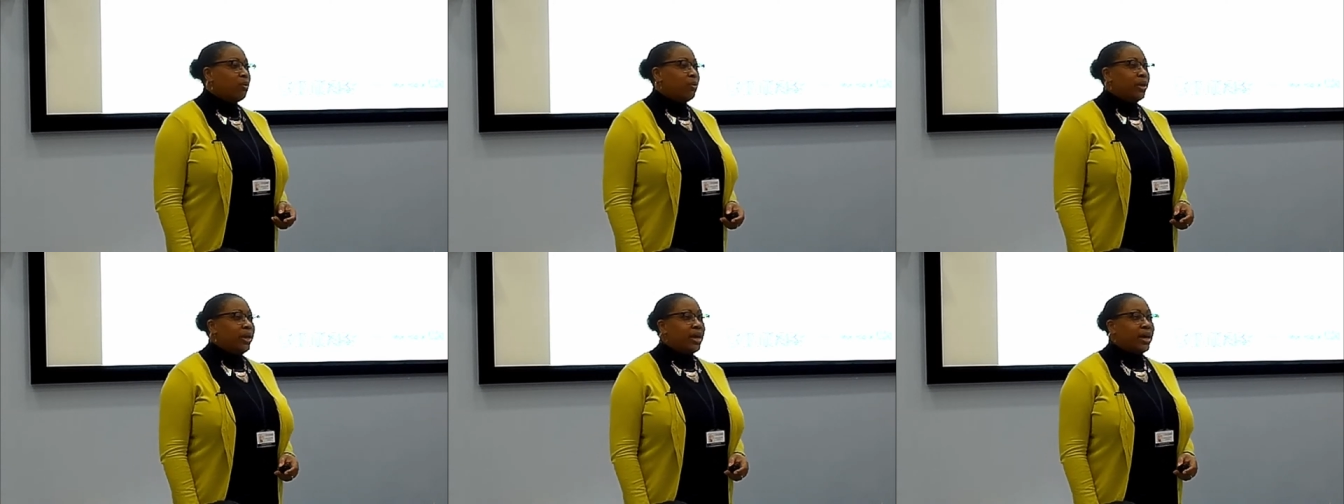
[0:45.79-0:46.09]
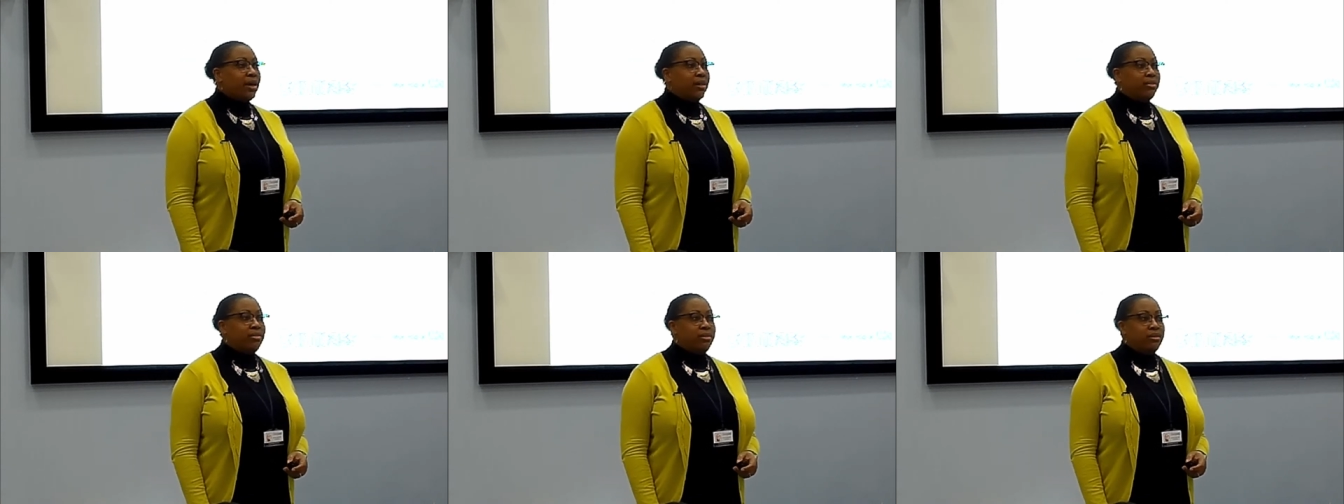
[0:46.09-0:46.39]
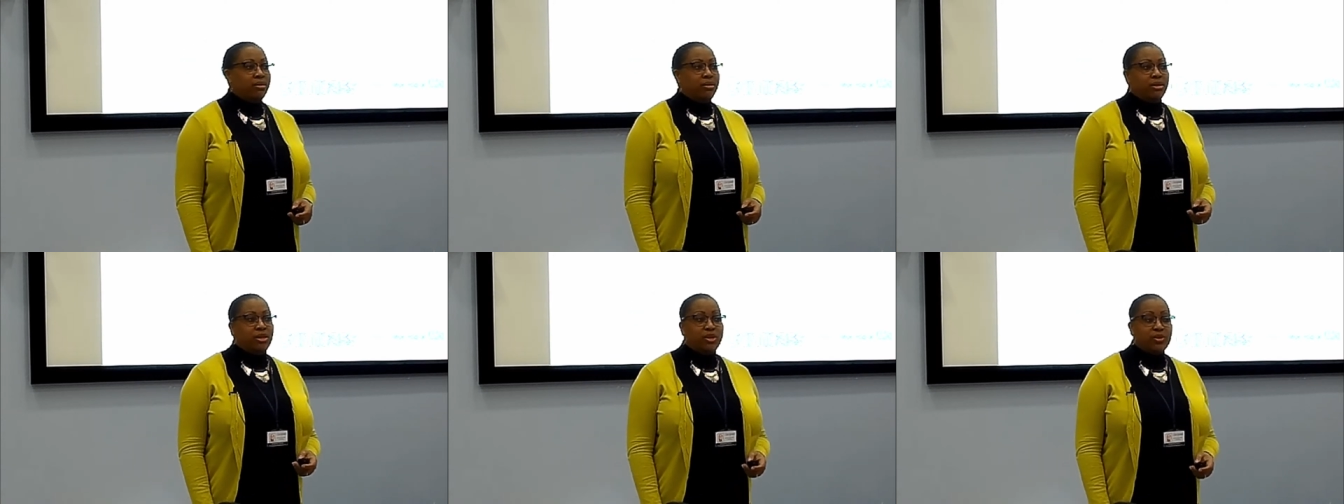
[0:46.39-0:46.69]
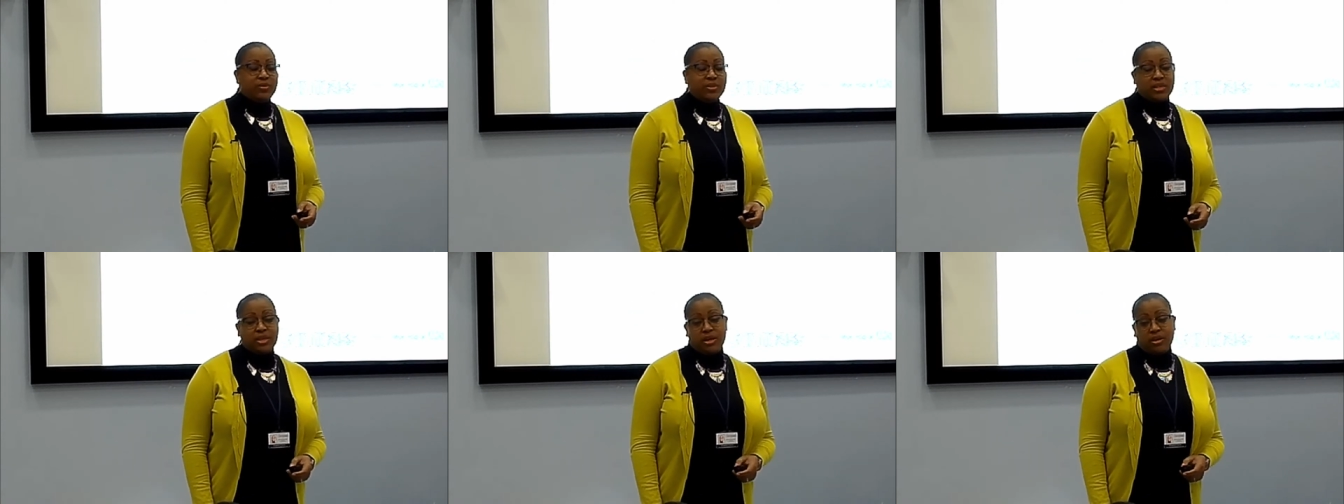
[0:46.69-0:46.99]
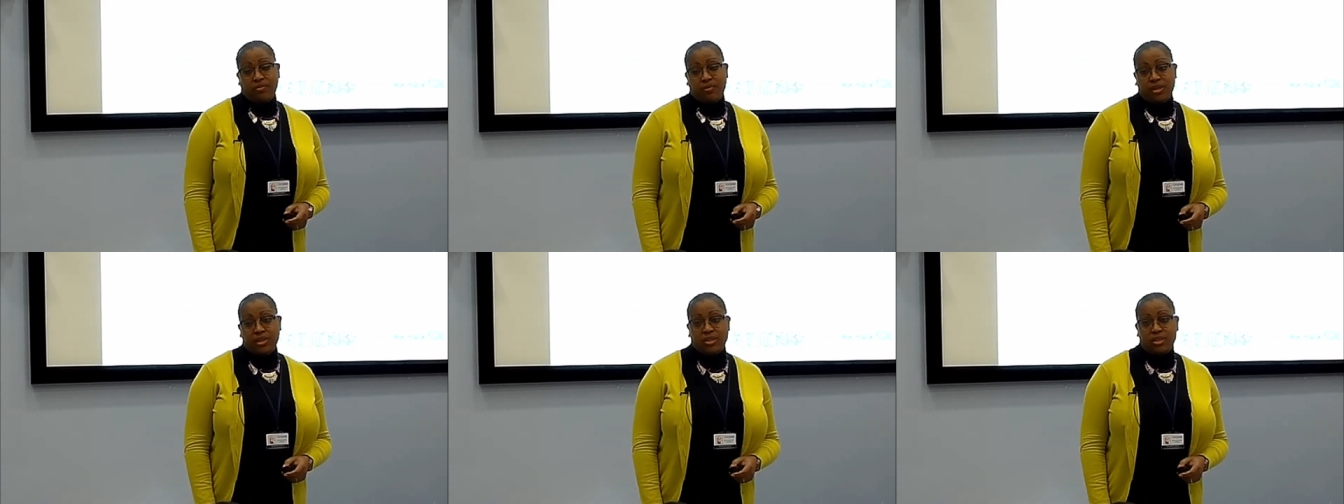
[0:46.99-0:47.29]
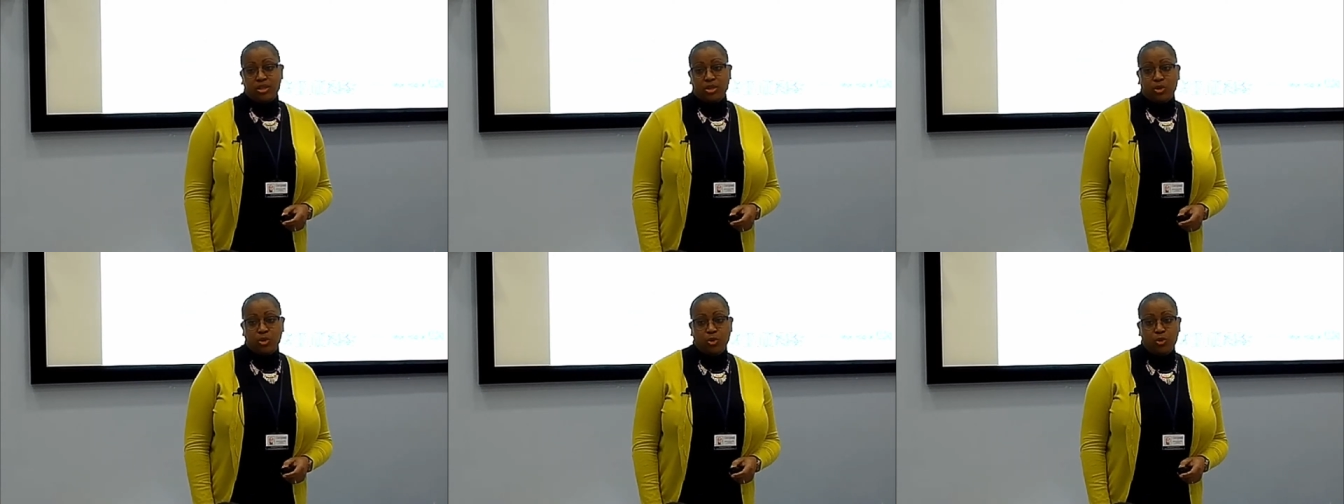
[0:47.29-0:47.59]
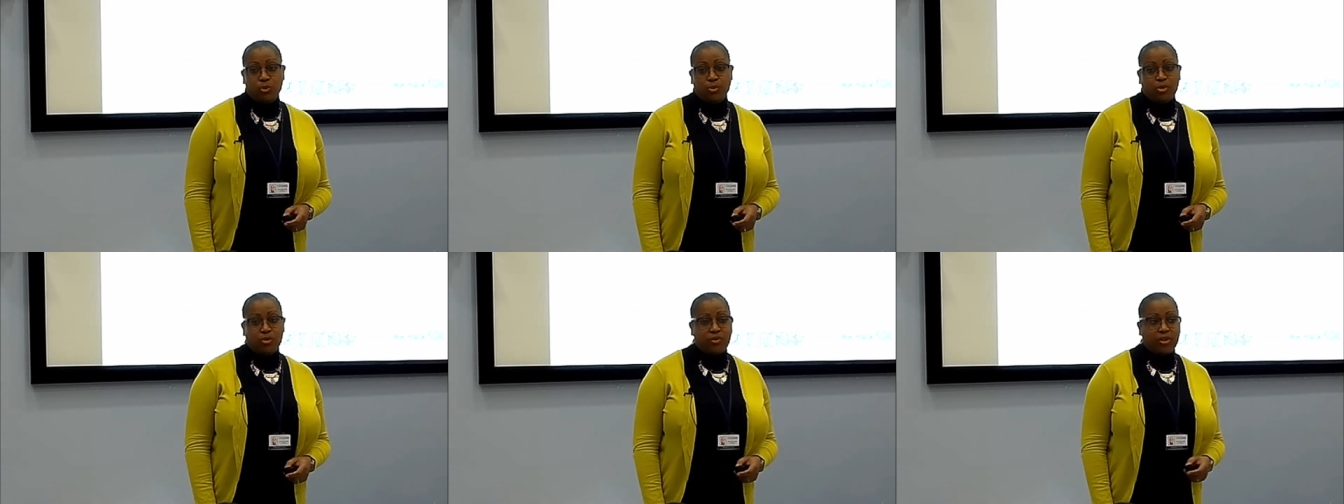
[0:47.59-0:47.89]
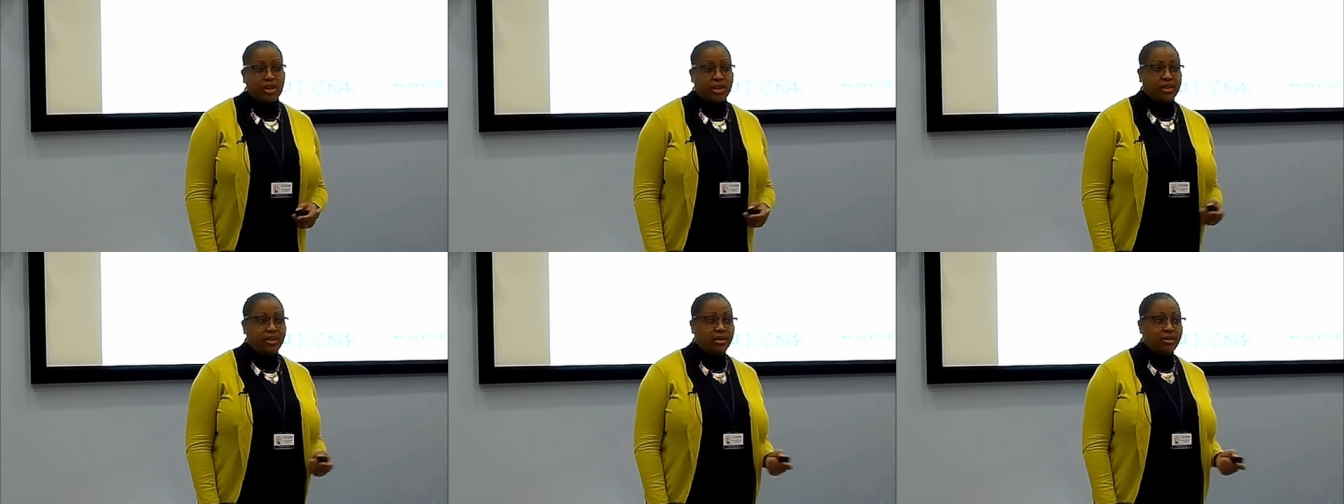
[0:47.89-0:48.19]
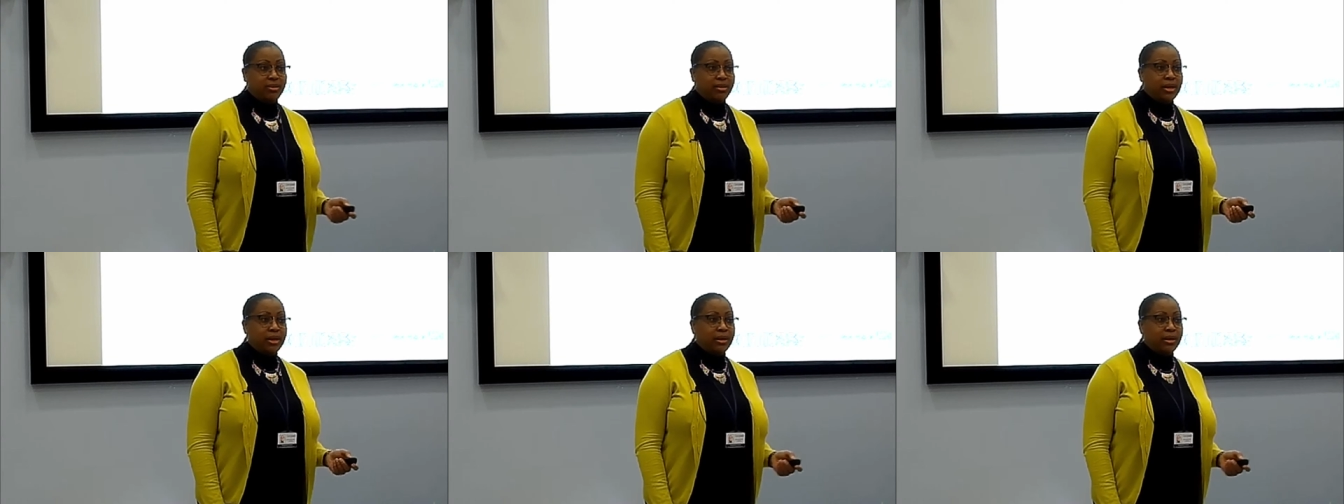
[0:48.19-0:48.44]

we had the youth service who provided